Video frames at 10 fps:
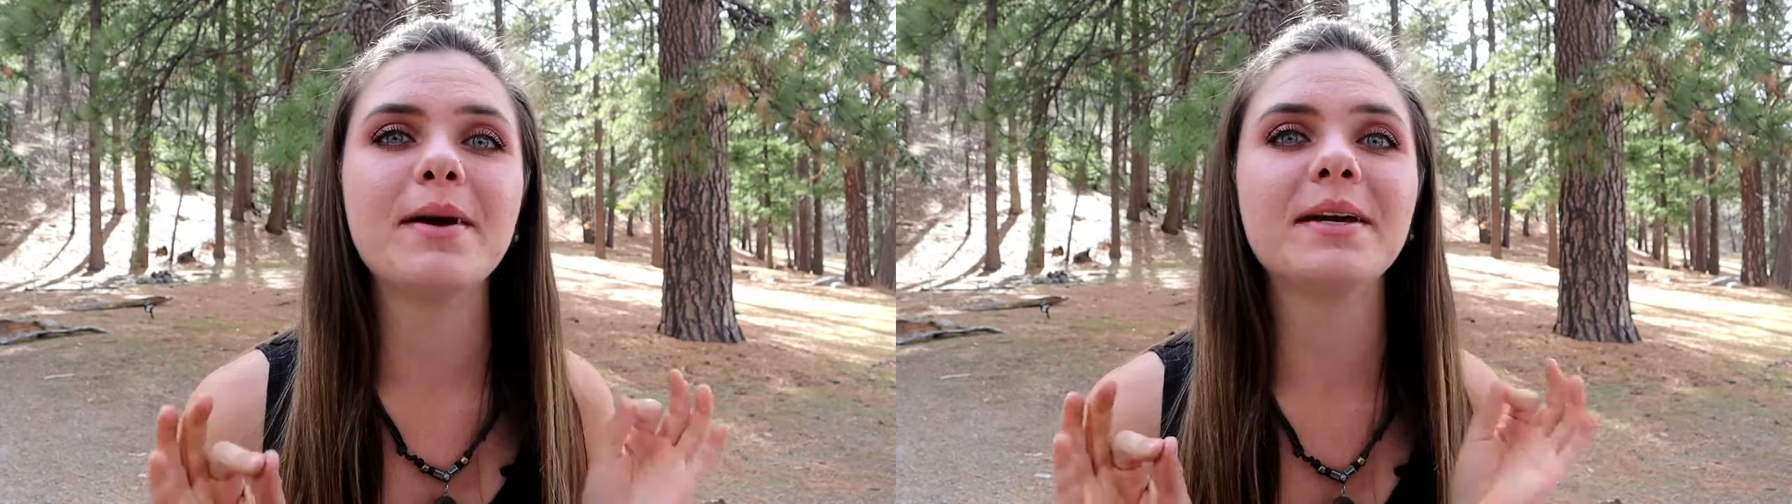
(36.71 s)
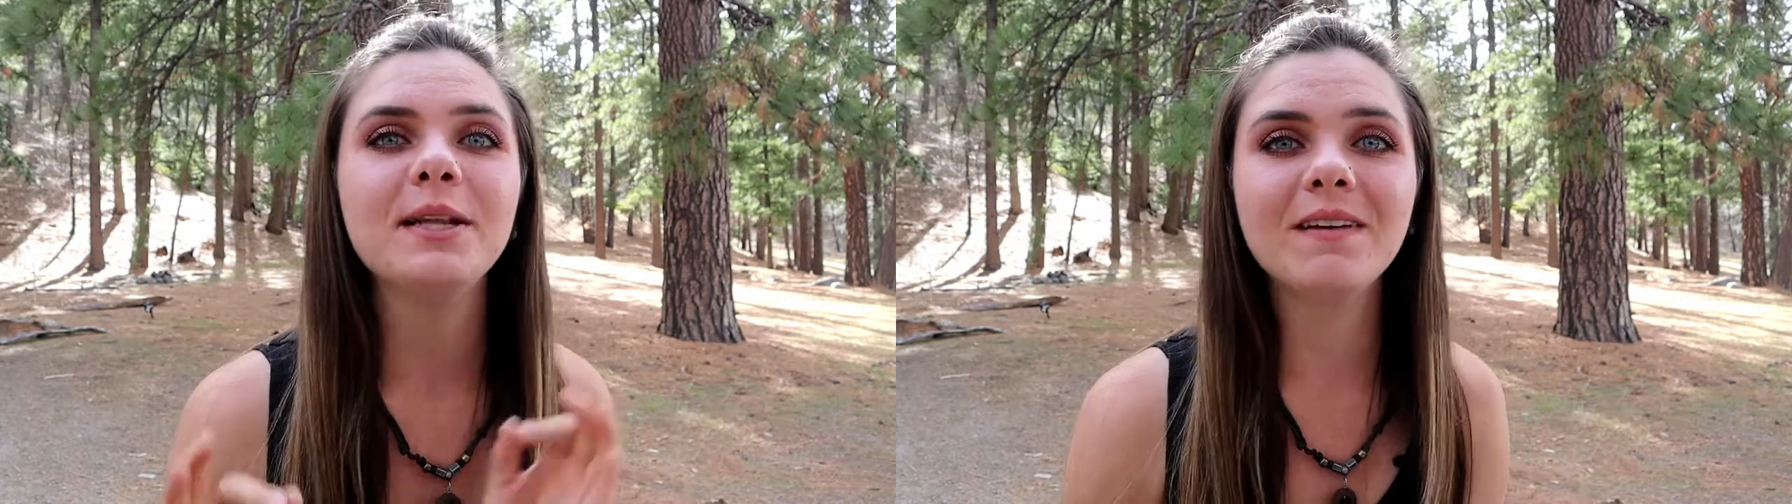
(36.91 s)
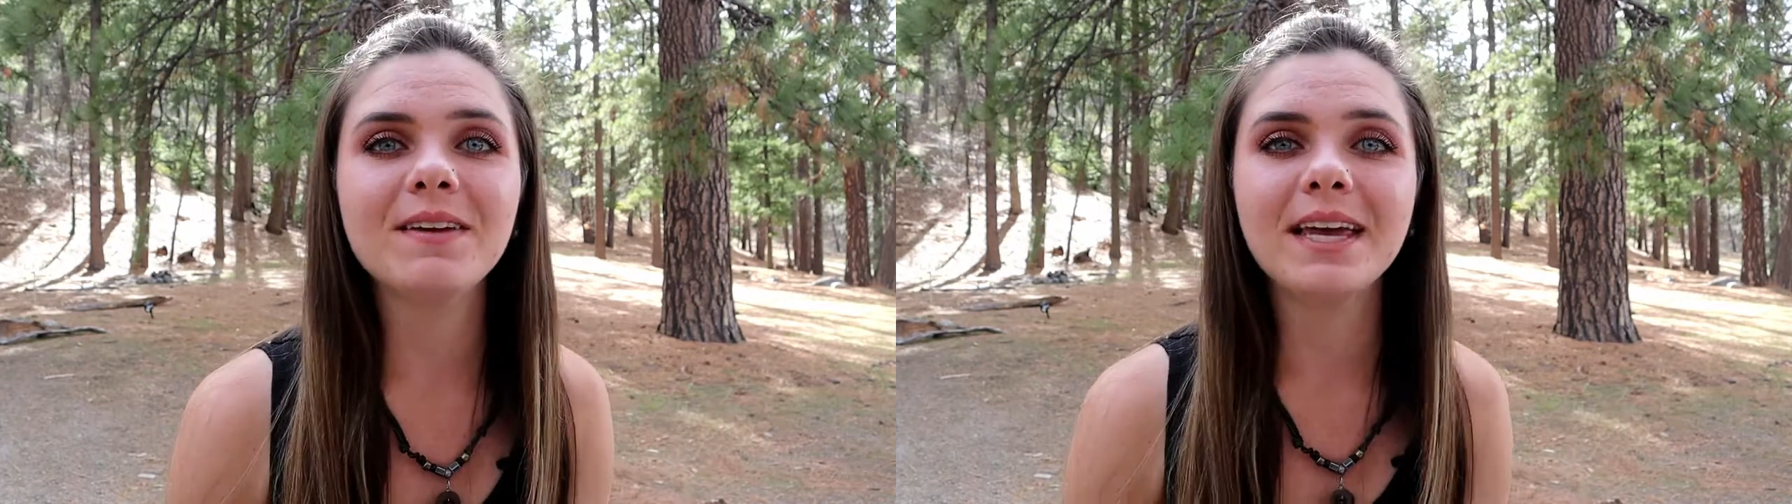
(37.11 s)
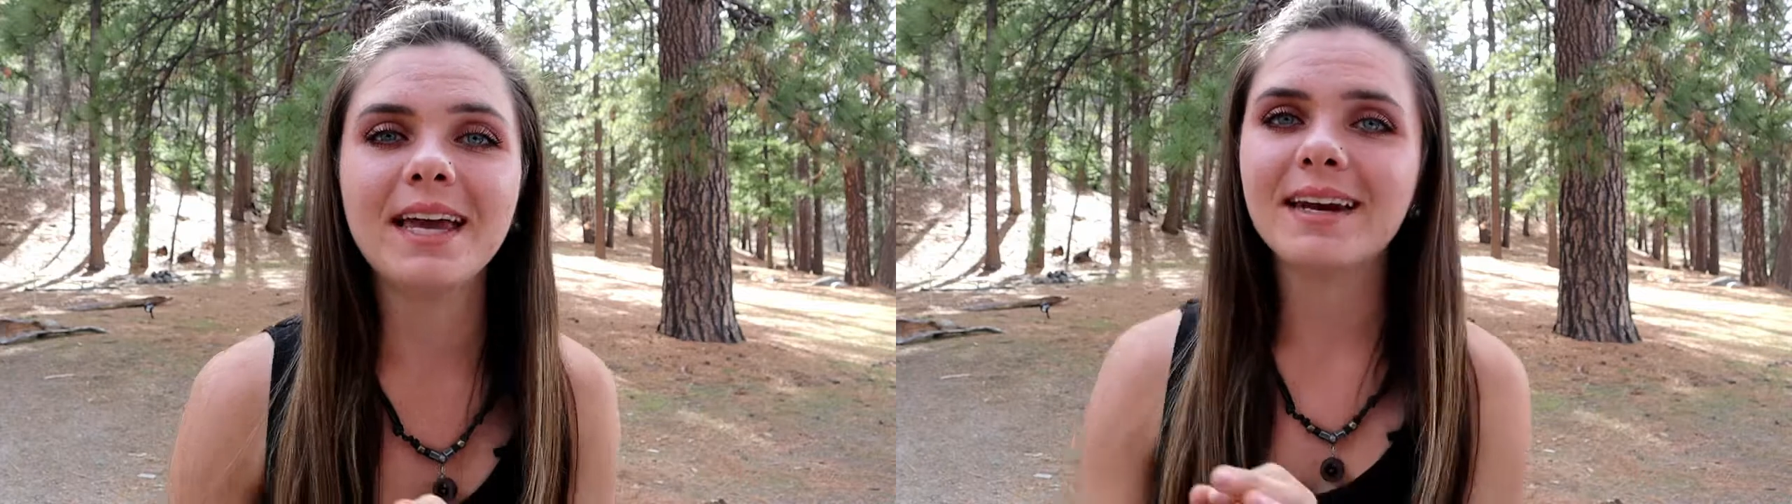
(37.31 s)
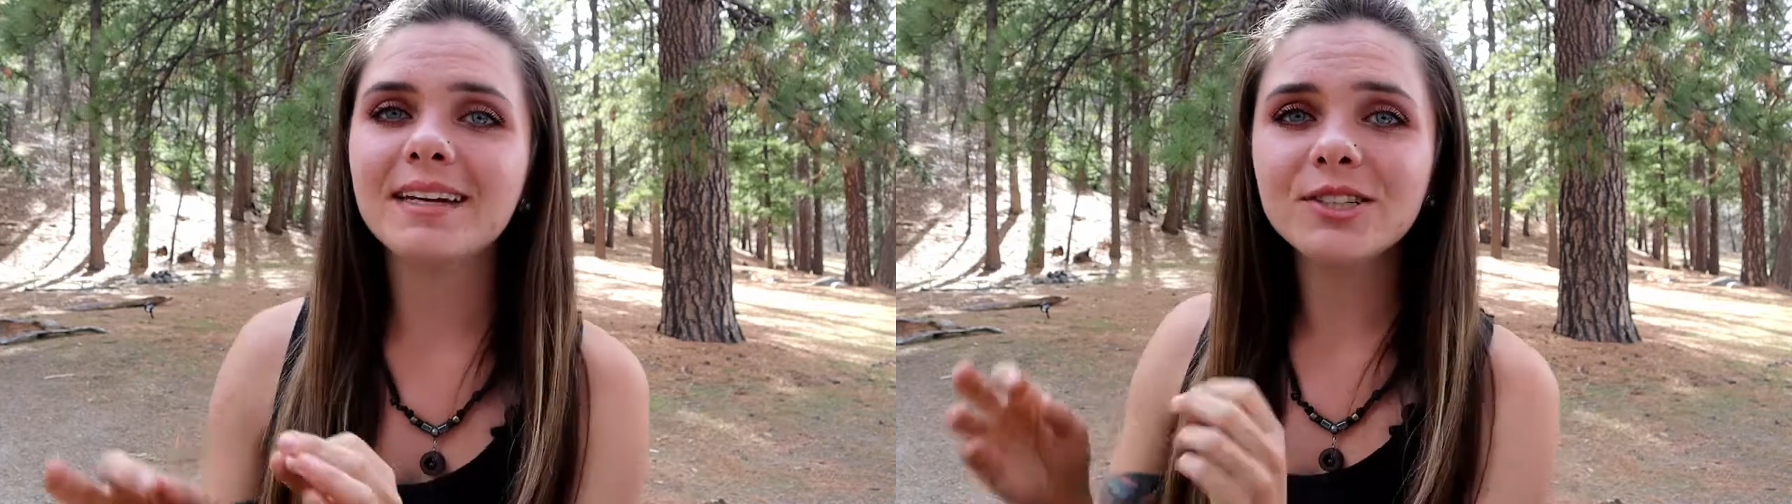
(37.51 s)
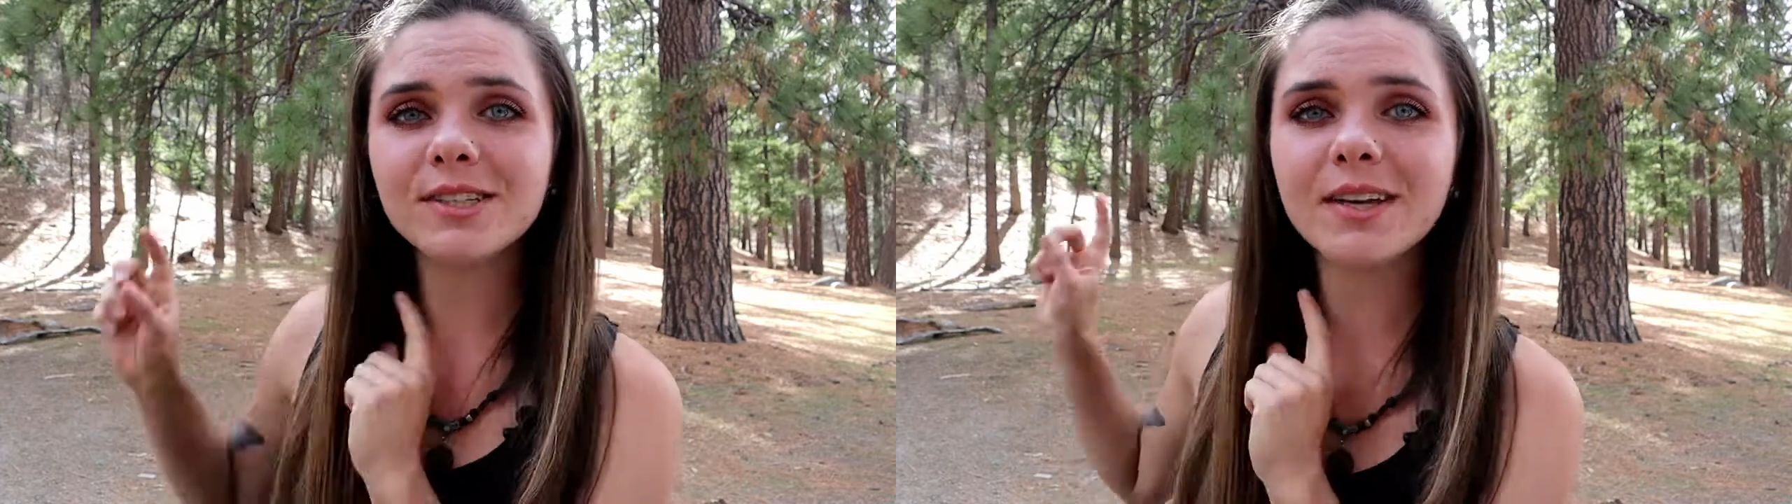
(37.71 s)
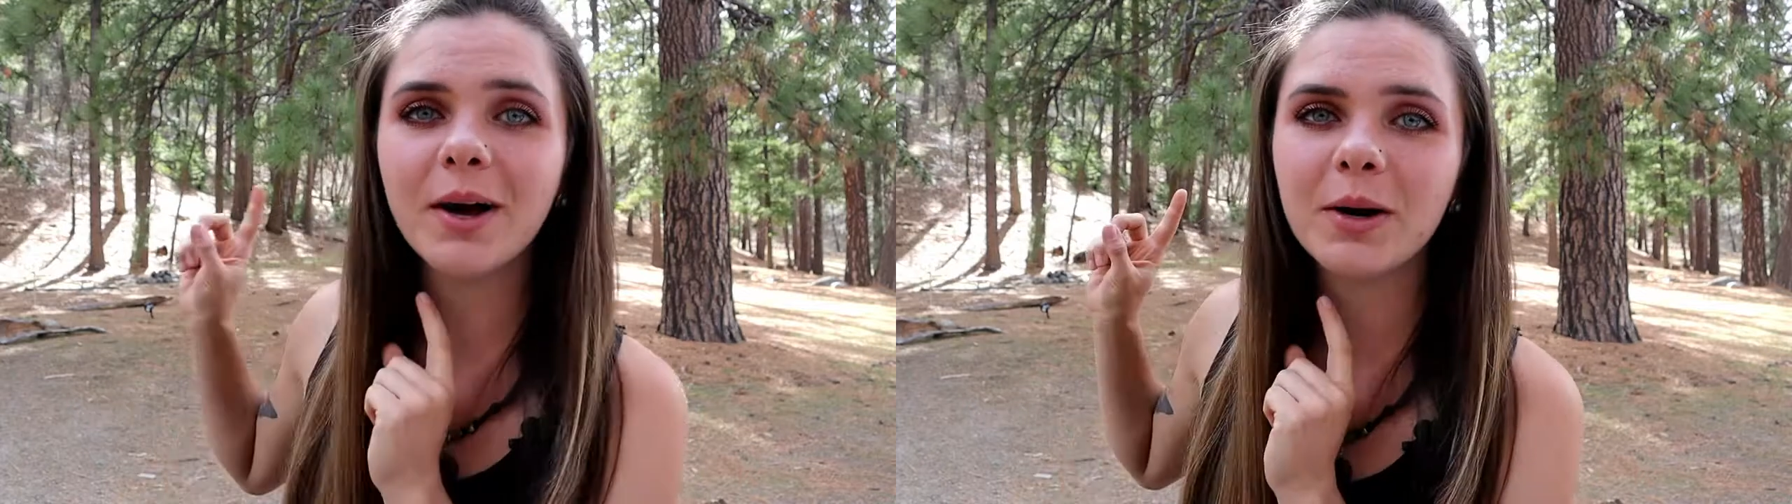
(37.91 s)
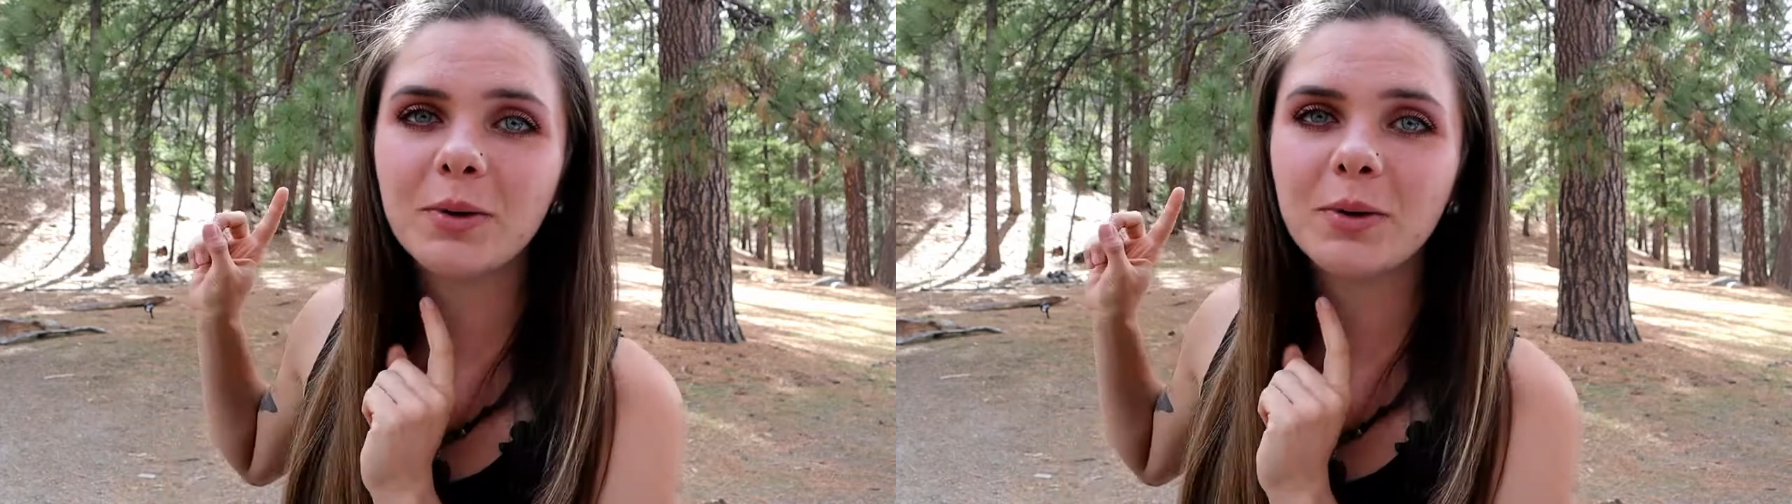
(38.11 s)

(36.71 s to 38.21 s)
We are loving it, and I just saw